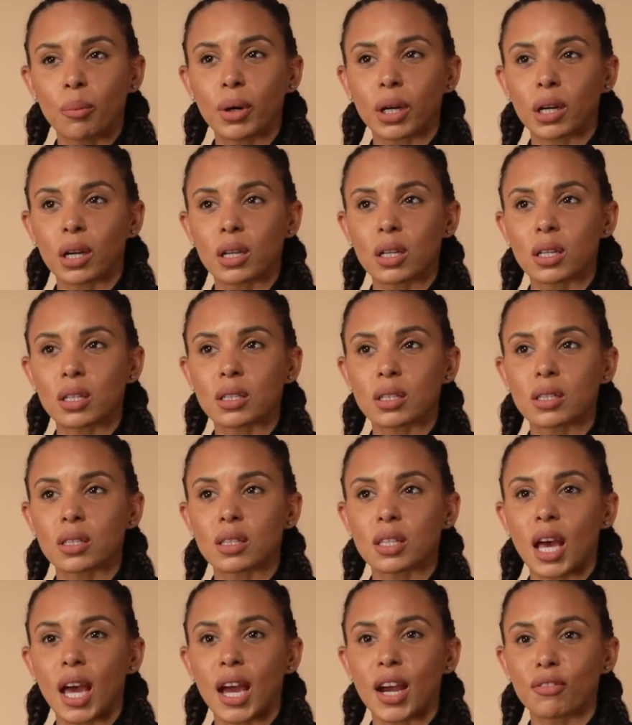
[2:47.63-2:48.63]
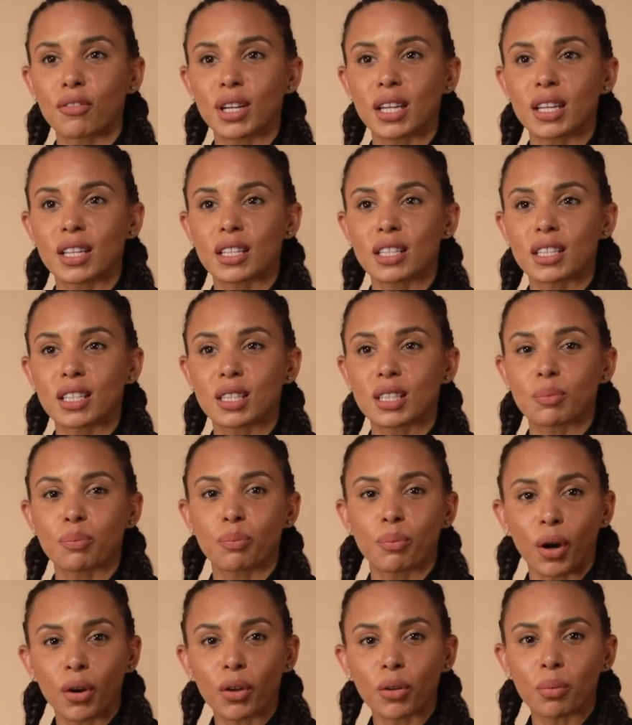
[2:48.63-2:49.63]
because there is
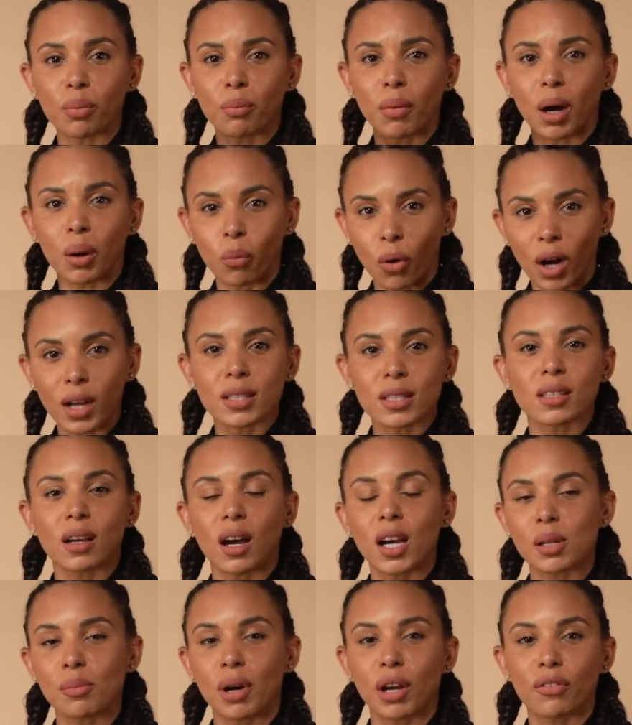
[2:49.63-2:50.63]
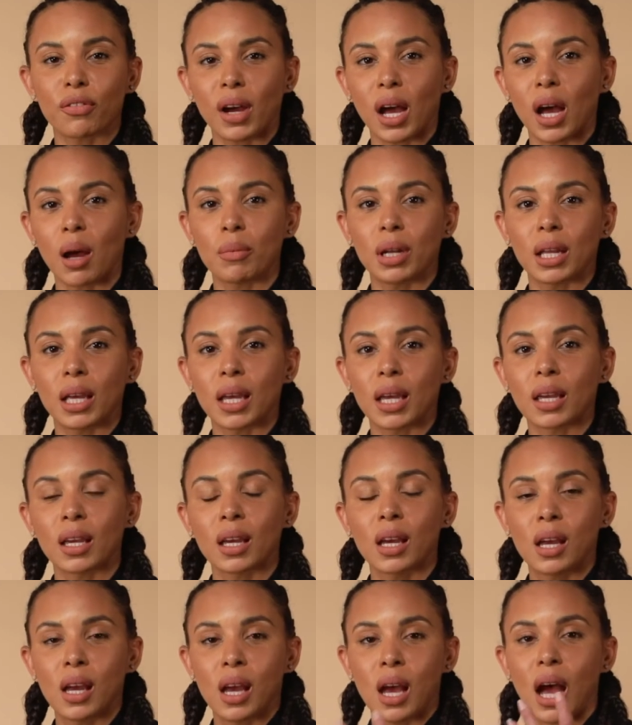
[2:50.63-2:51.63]
both my white side of my family
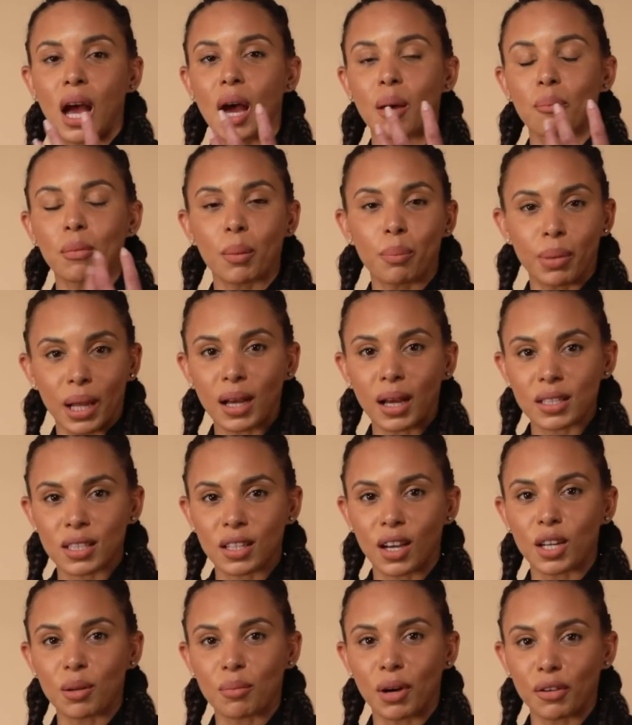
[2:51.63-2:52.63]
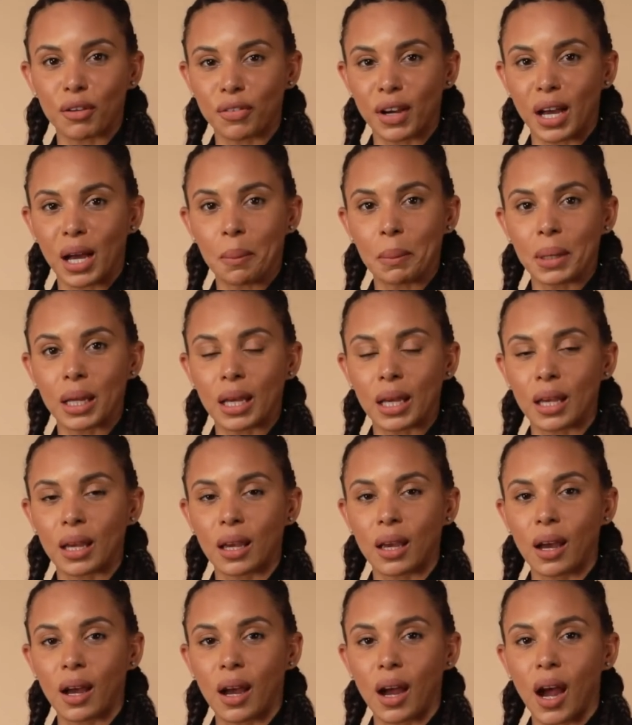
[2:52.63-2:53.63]
and my black side of my family.
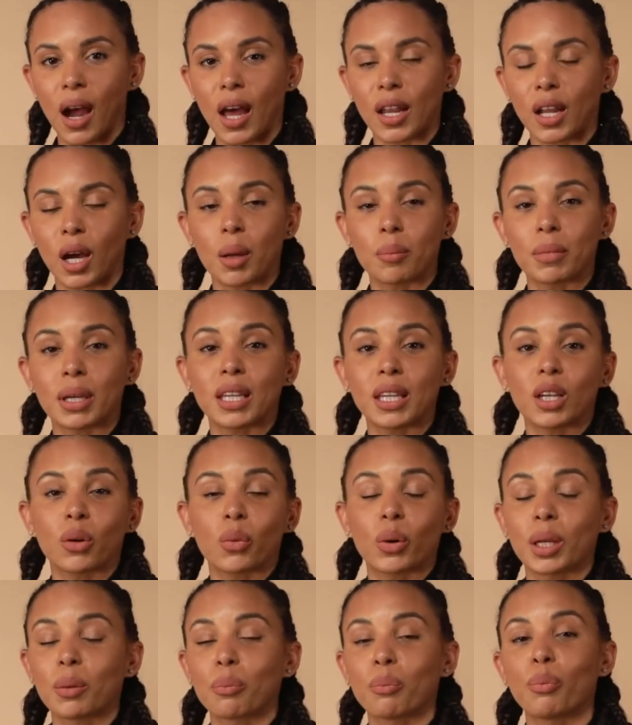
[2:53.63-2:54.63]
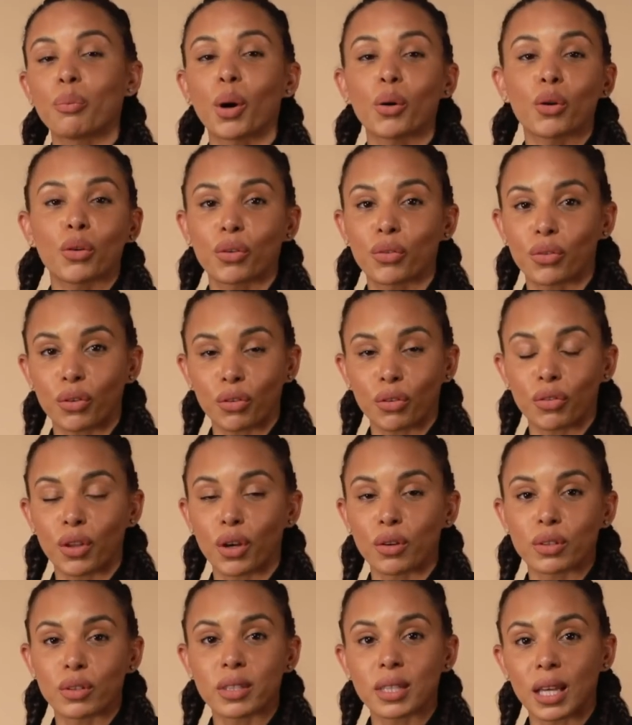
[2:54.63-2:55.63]
And I'm equally both of
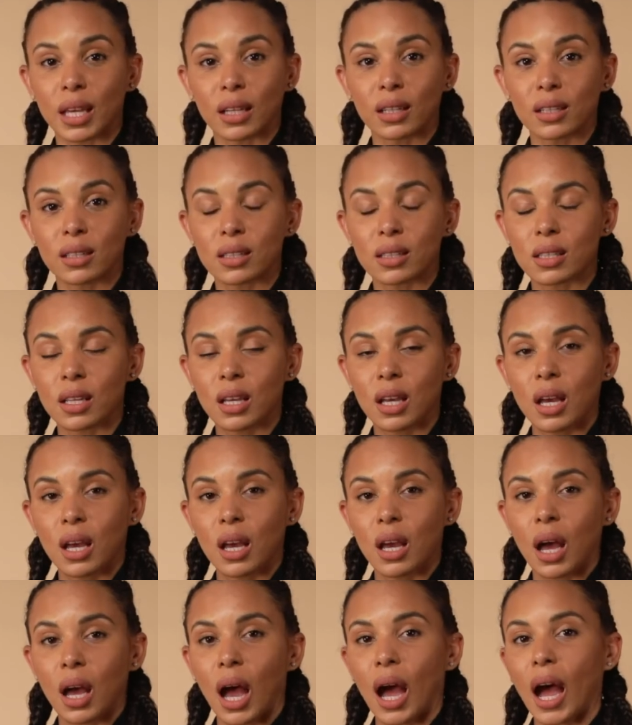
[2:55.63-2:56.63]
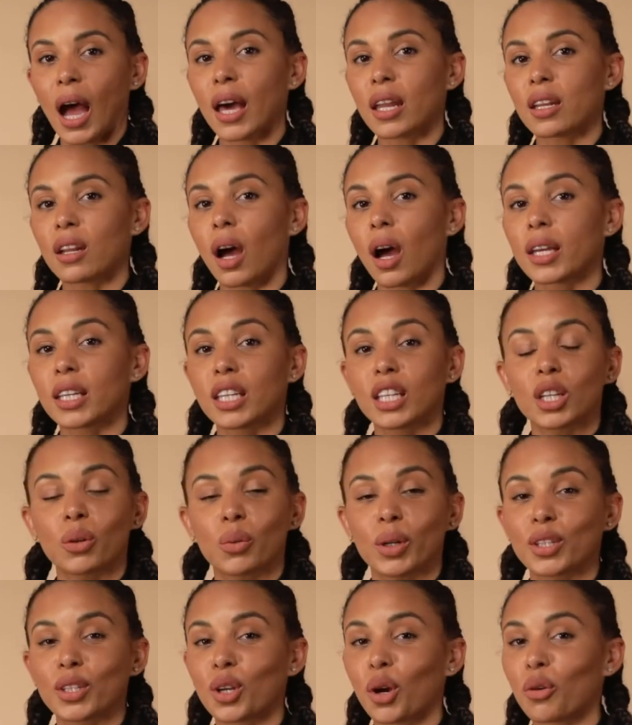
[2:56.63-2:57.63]
those things. And I
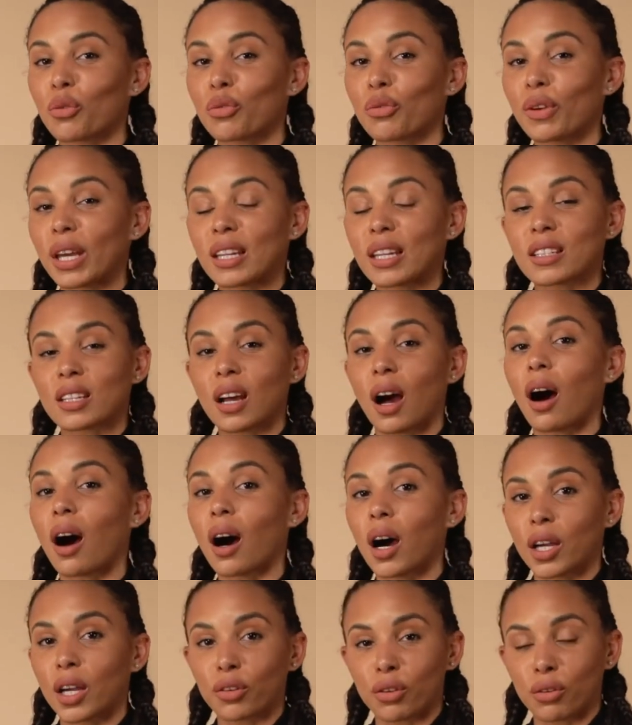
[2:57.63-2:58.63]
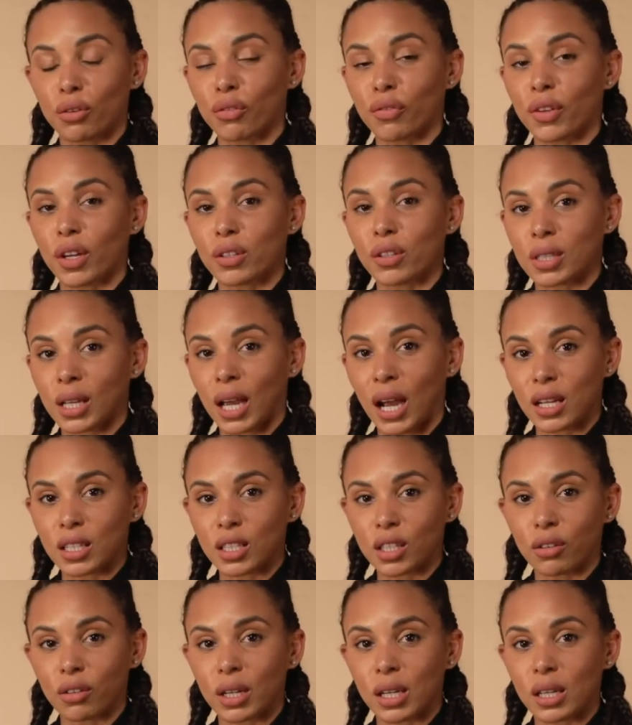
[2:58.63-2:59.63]
equally don't fit into either of those
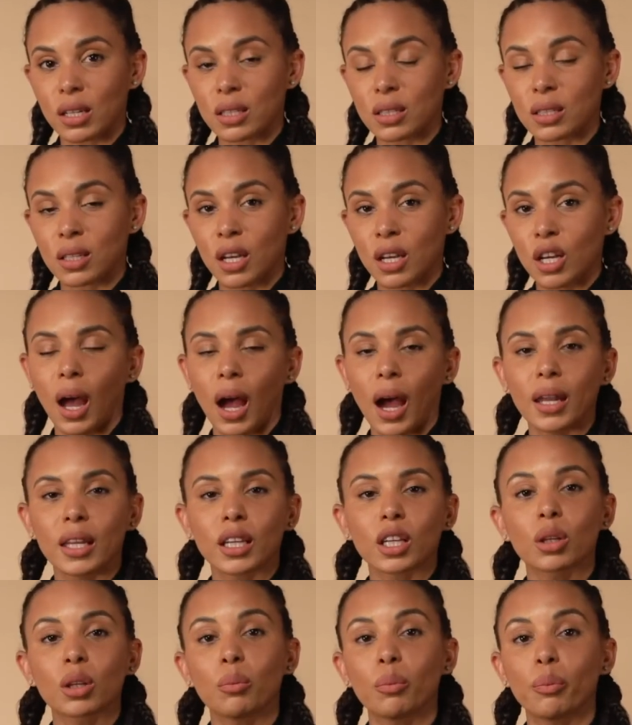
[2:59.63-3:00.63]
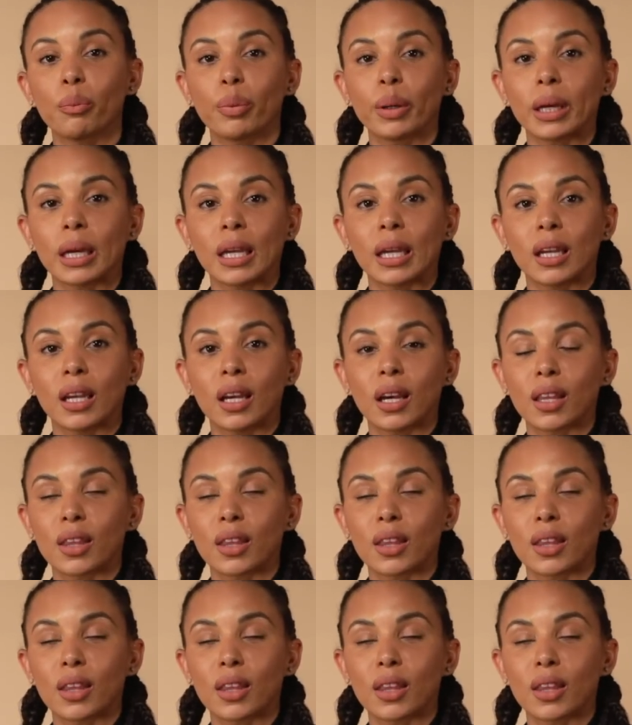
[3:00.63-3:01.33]
categories. And it can be